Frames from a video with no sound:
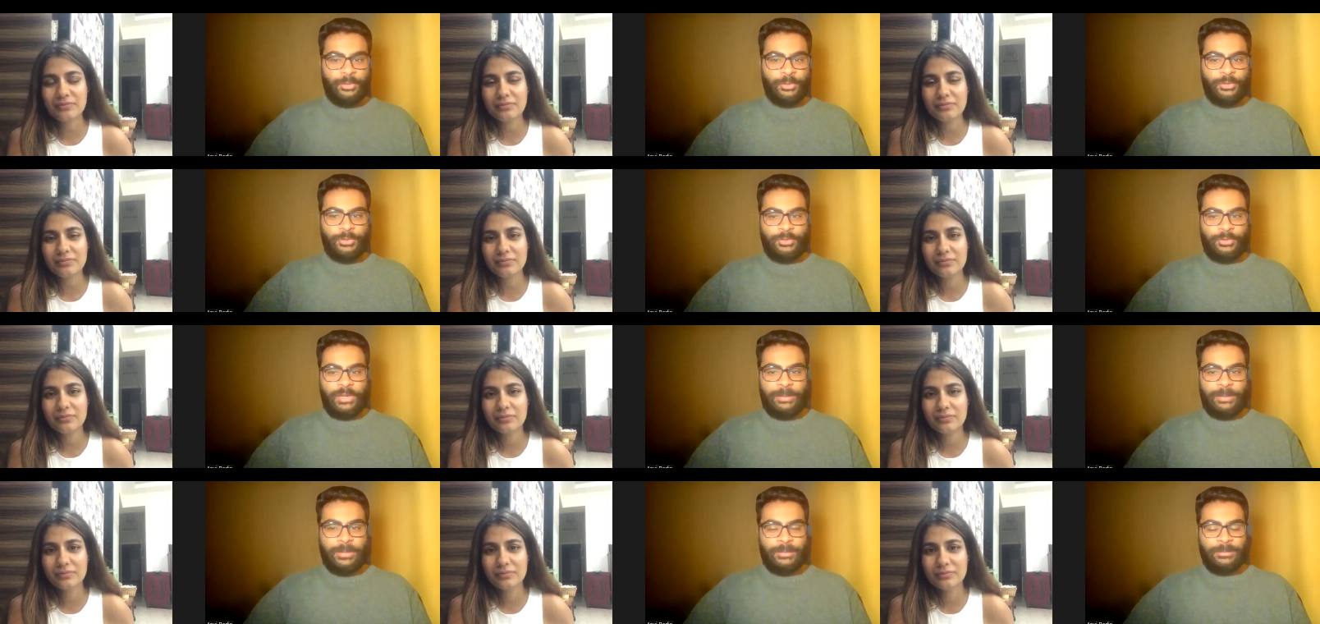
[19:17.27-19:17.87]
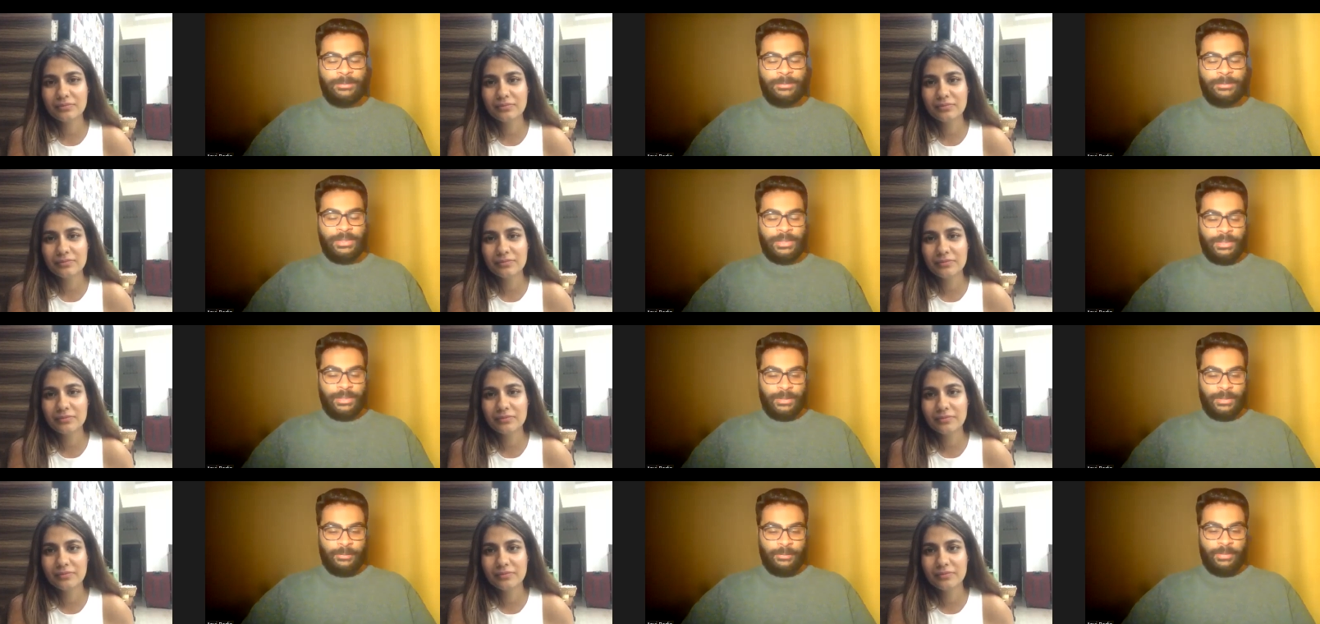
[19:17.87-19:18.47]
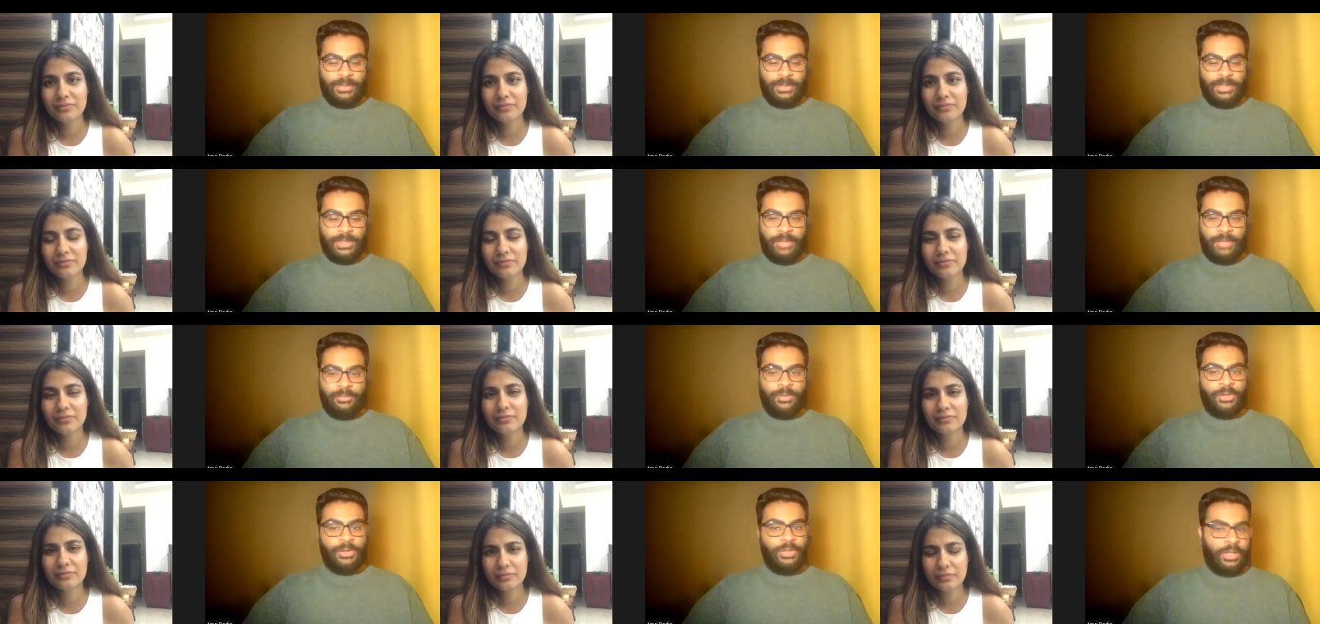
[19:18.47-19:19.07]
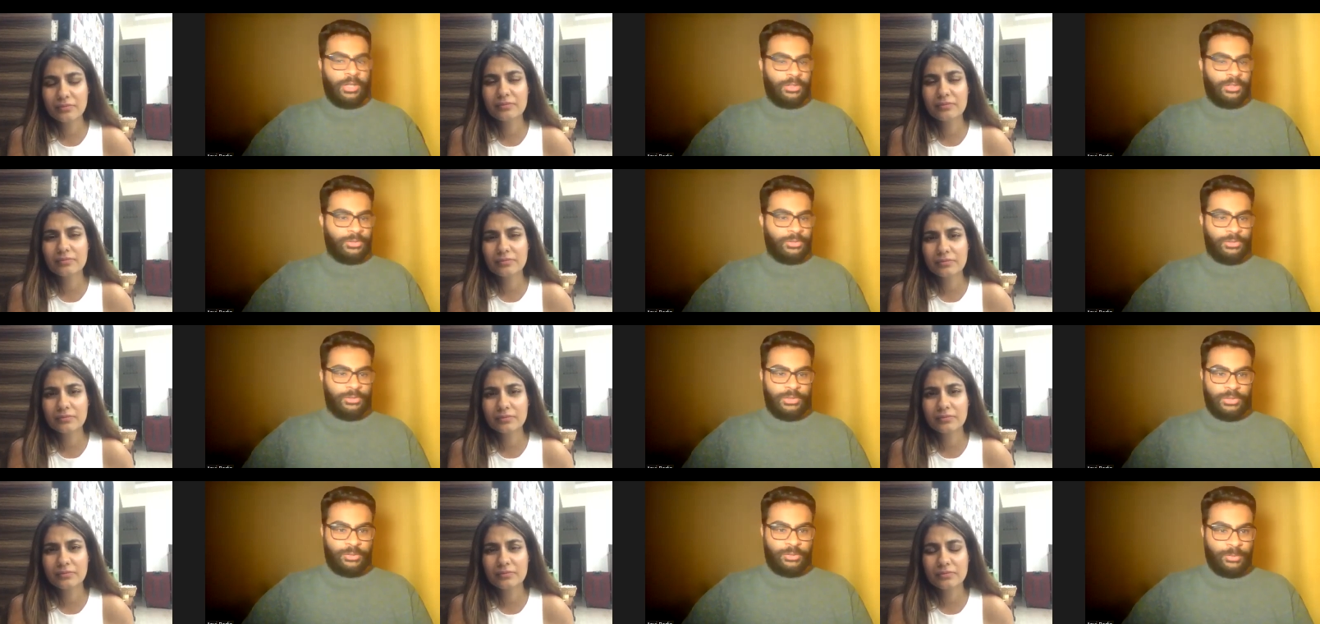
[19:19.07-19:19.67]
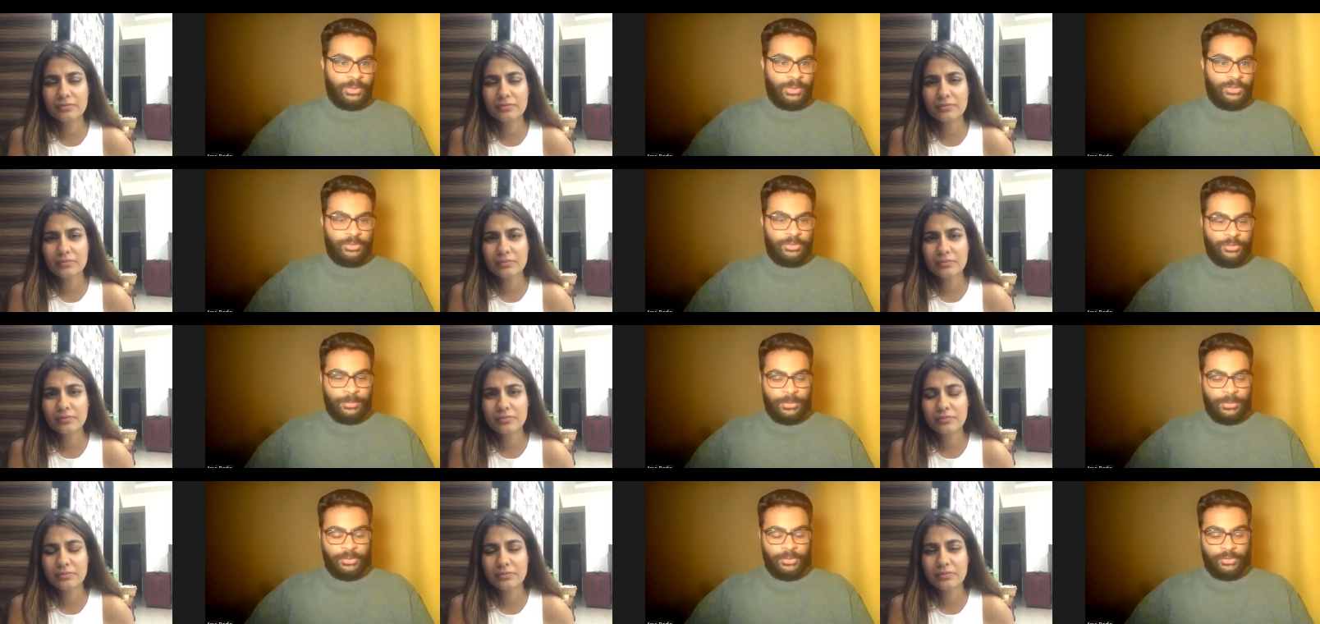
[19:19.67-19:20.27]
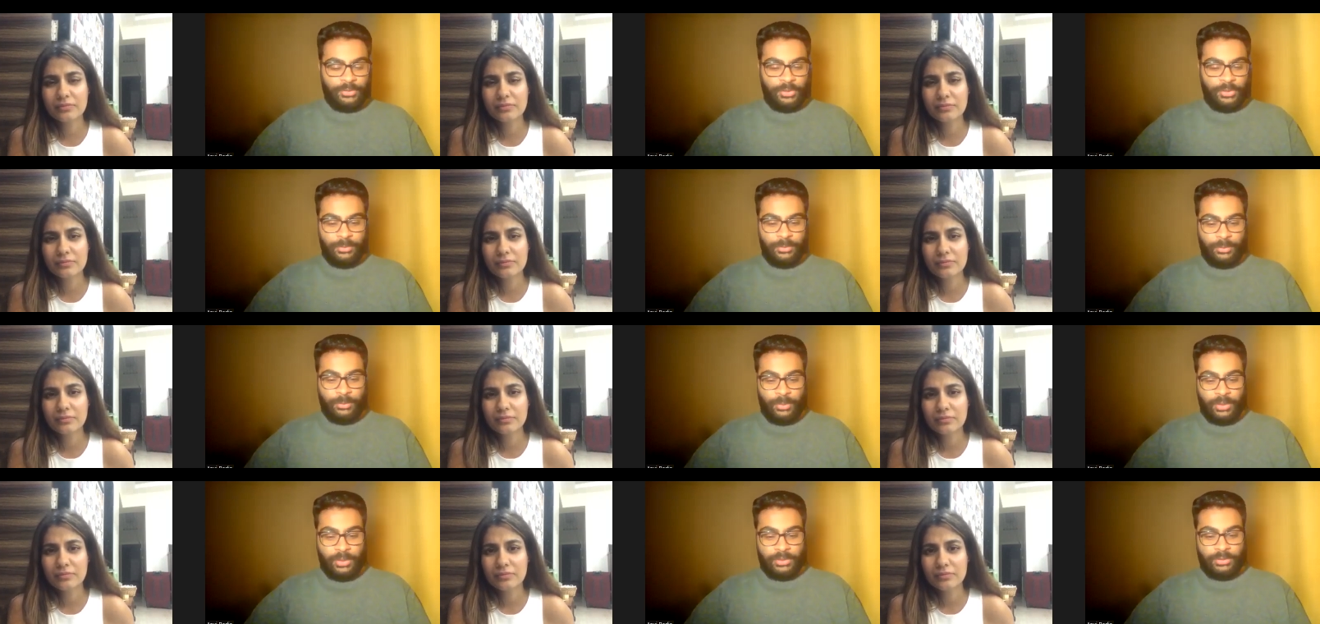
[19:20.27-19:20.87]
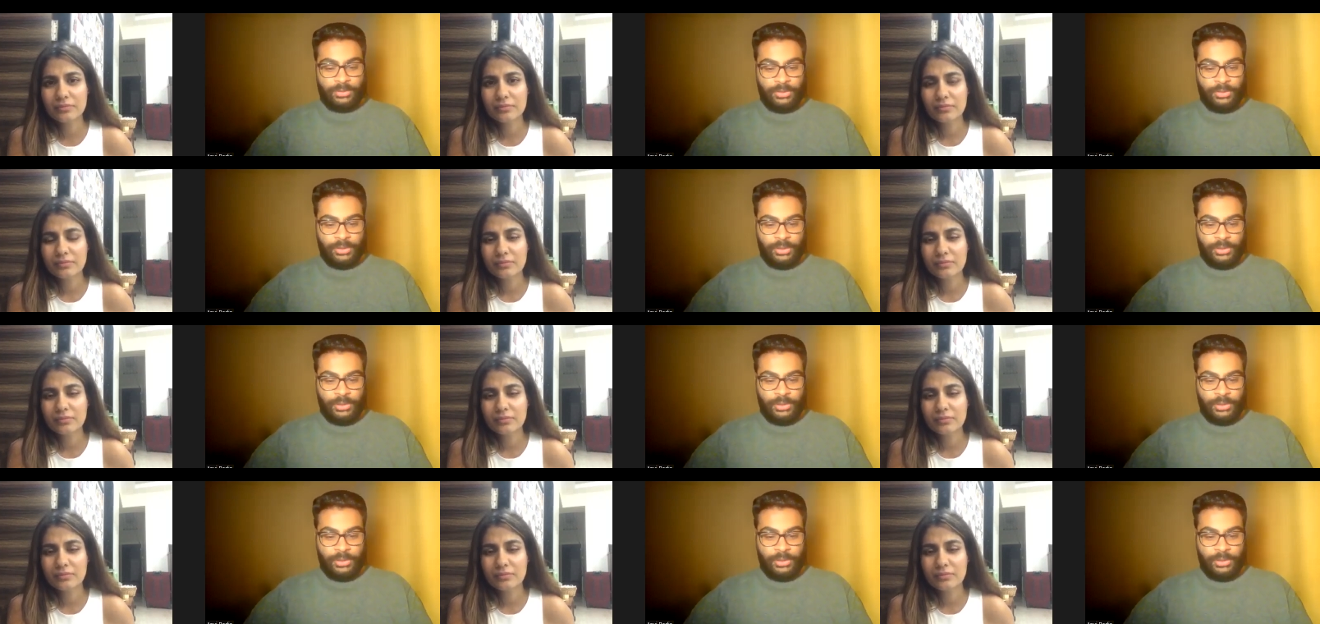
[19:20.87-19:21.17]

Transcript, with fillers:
Speaker 1: to wrap up, but I've got to ask you these questions, because number one,